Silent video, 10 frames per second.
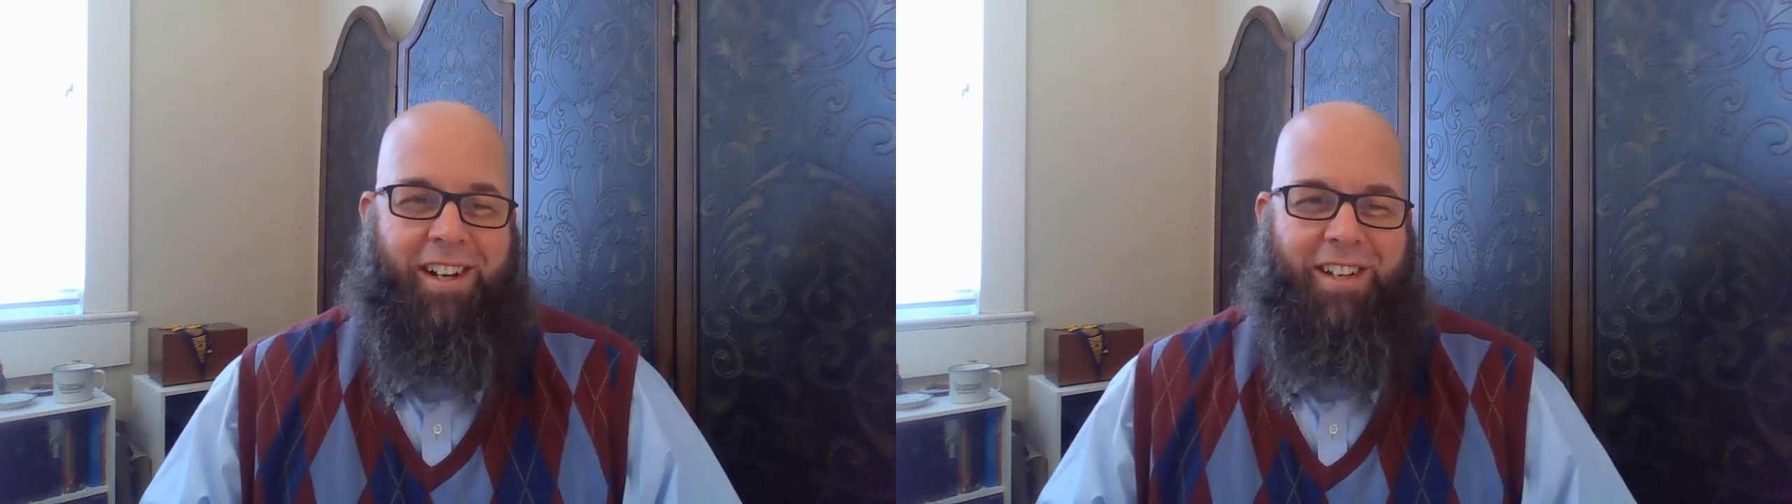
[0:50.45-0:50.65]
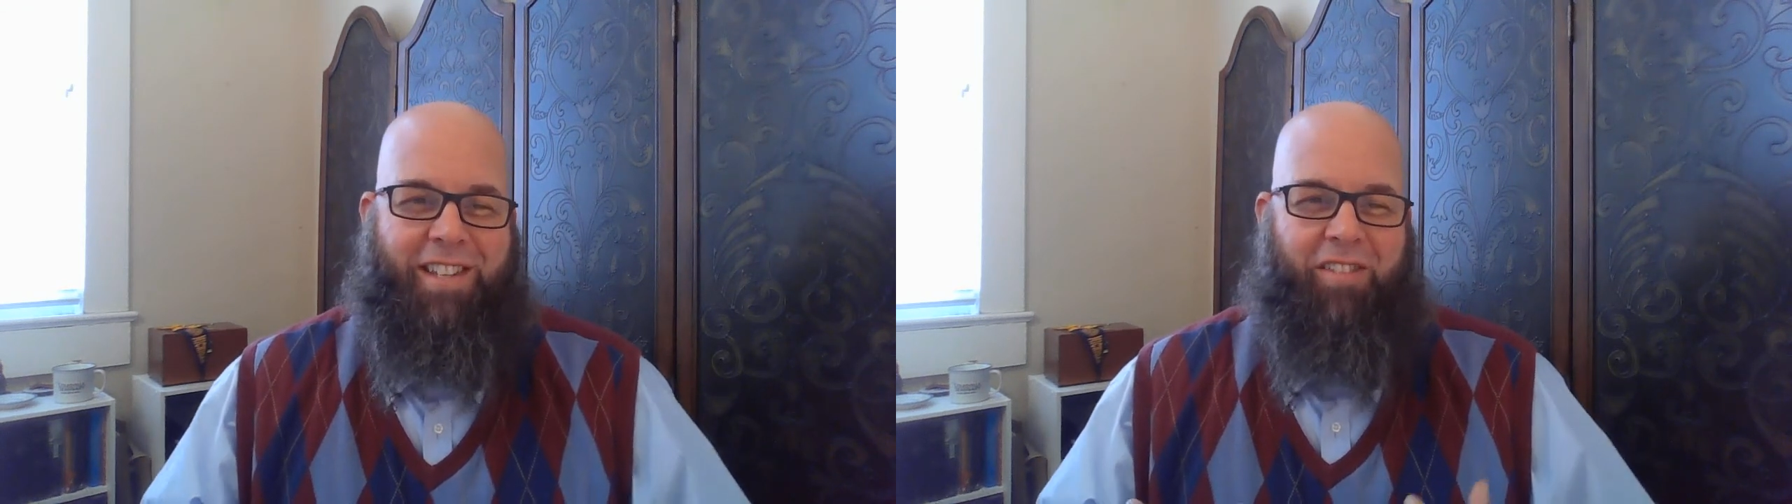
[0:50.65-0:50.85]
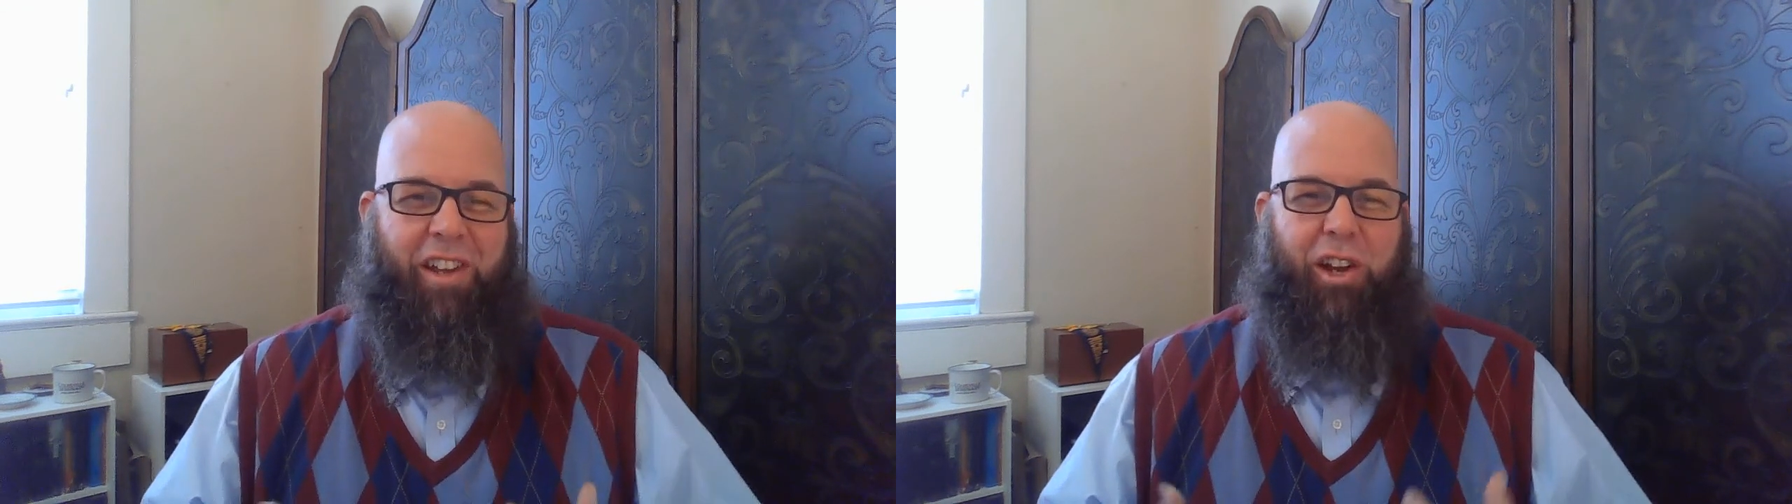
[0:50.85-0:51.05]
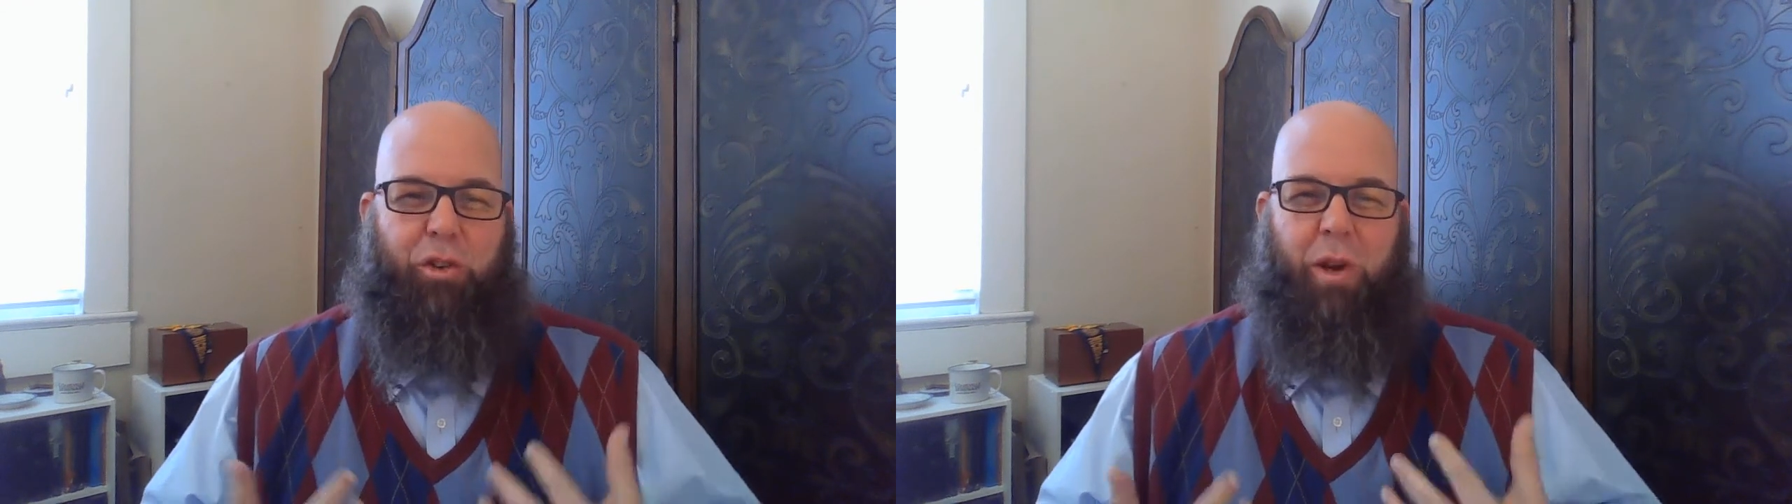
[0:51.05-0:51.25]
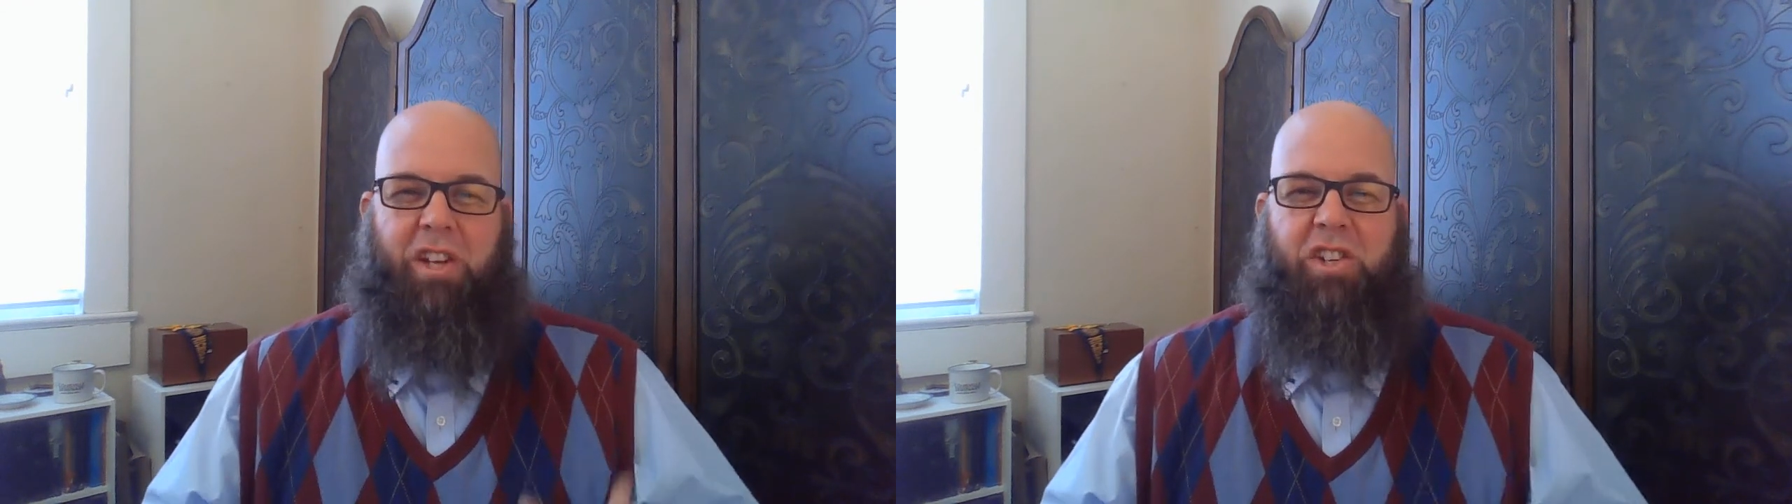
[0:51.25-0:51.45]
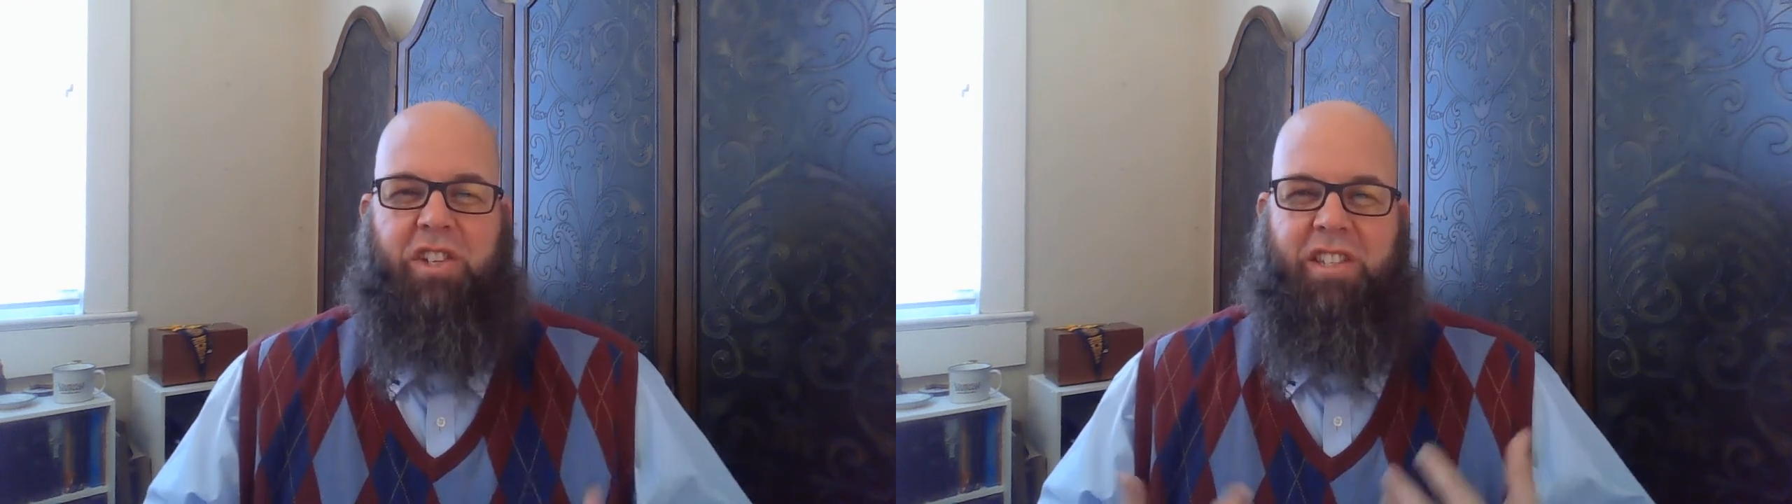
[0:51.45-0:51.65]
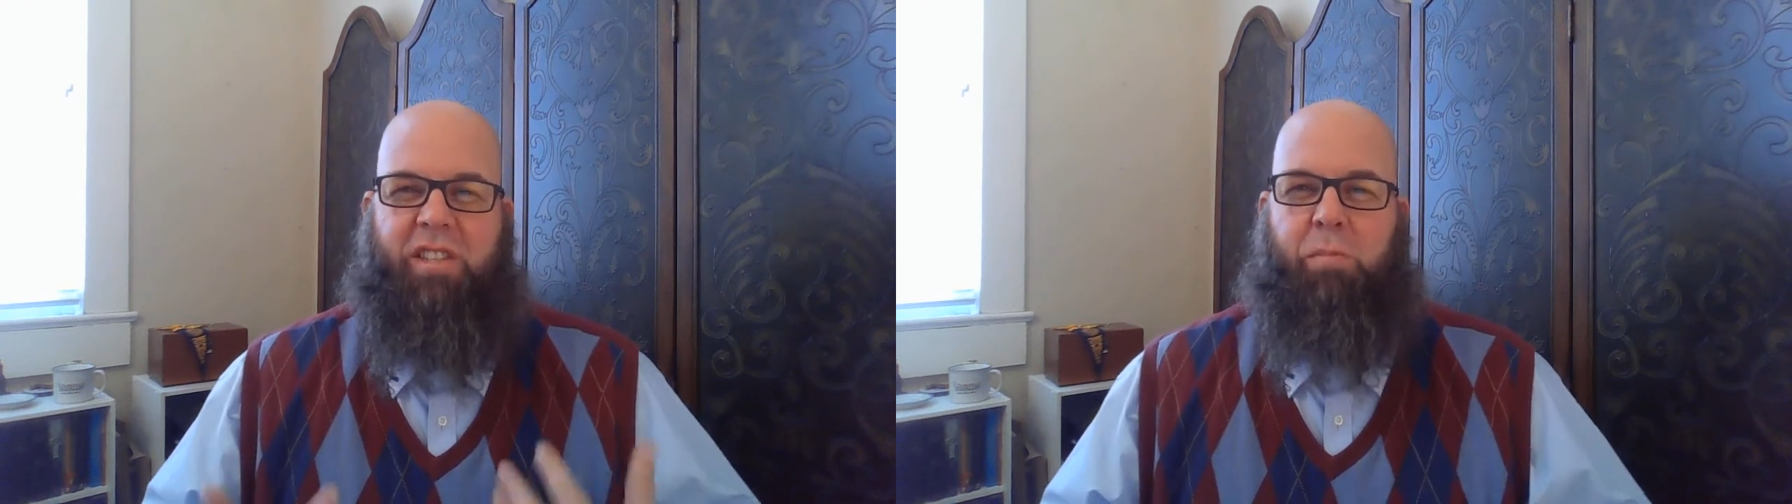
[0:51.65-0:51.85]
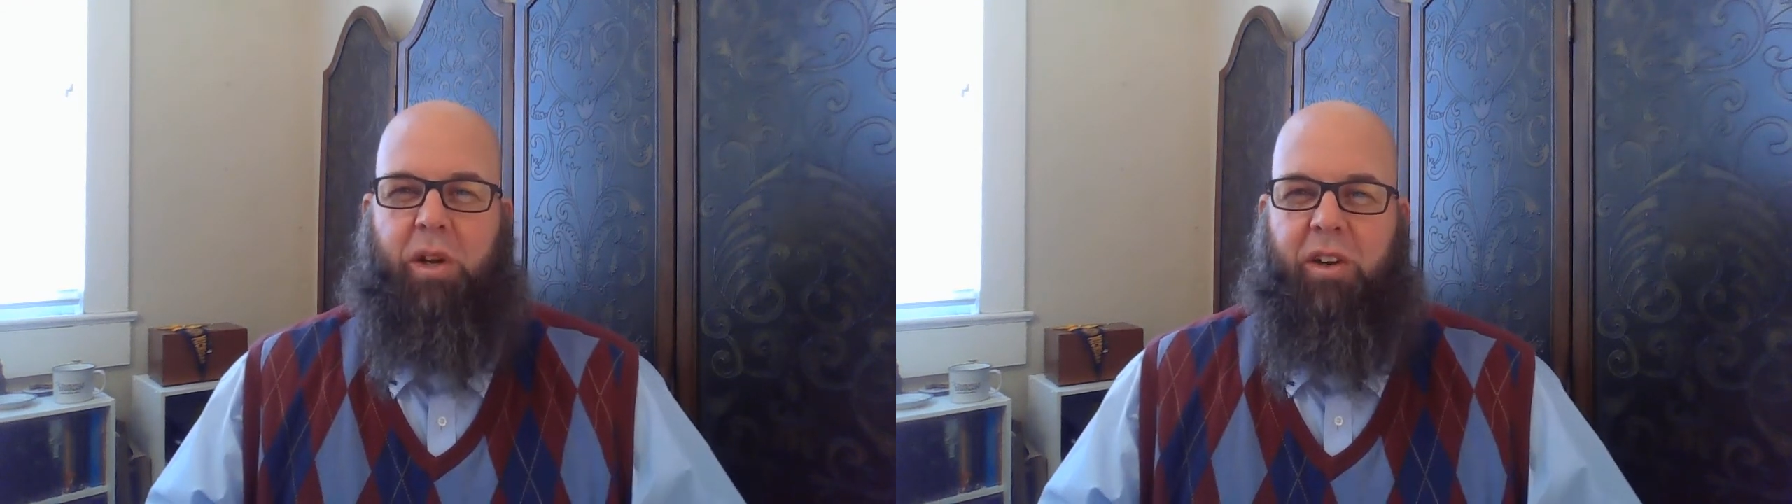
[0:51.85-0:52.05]
us having a gracious
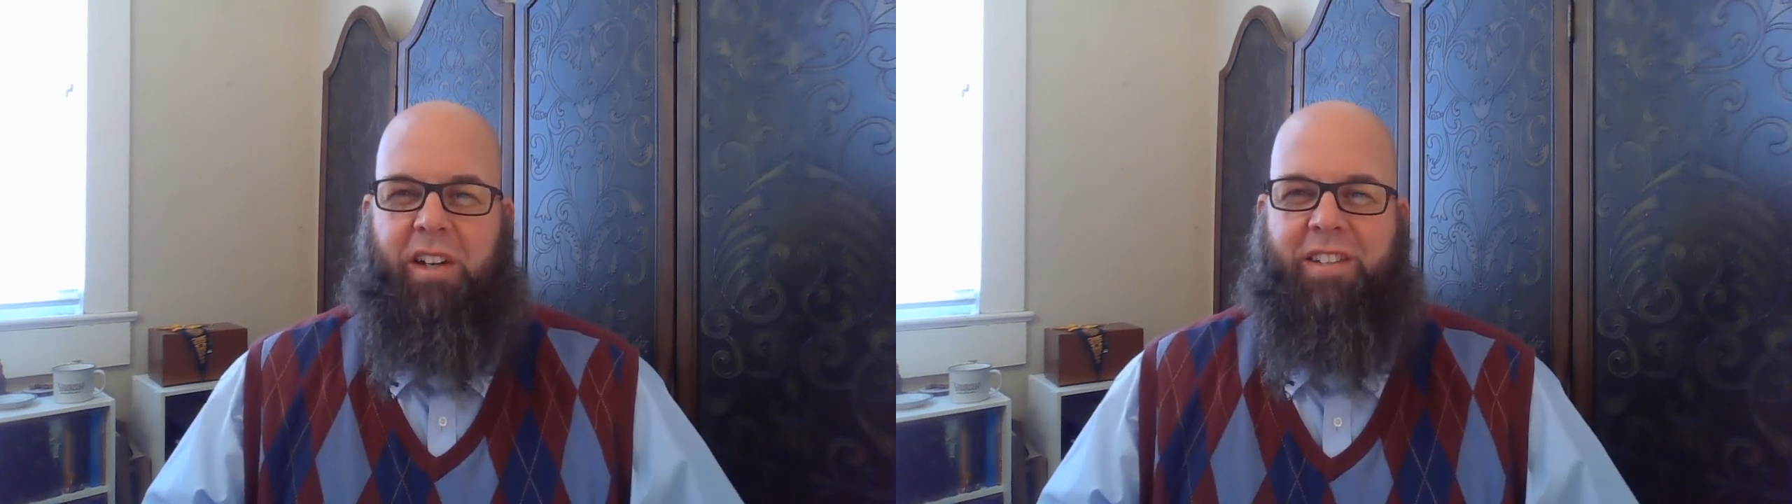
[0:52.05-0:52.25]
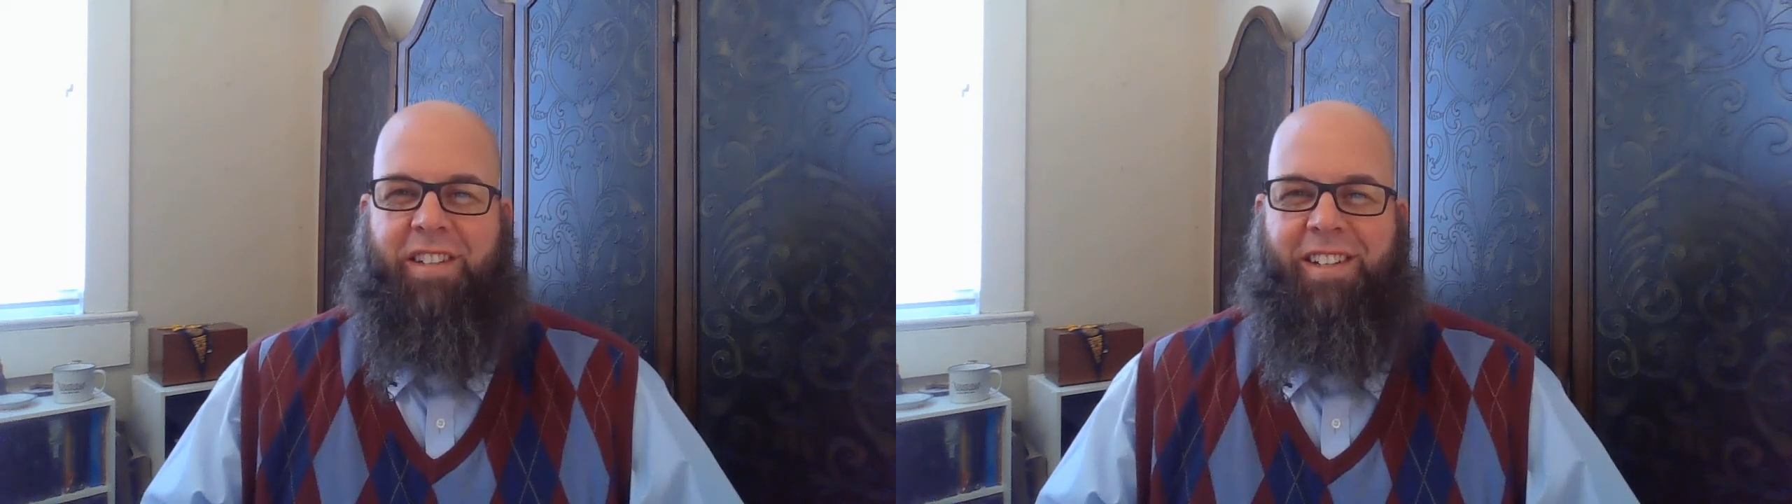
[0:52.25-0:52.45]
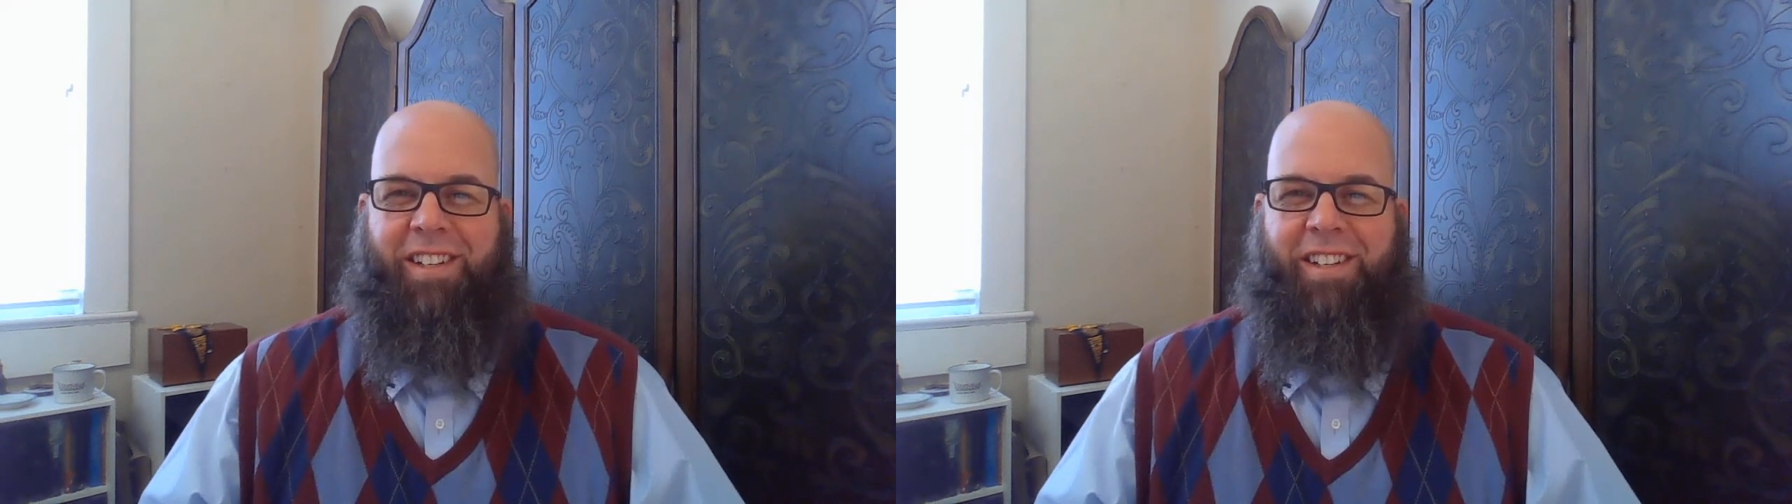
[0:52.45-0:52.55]
spirit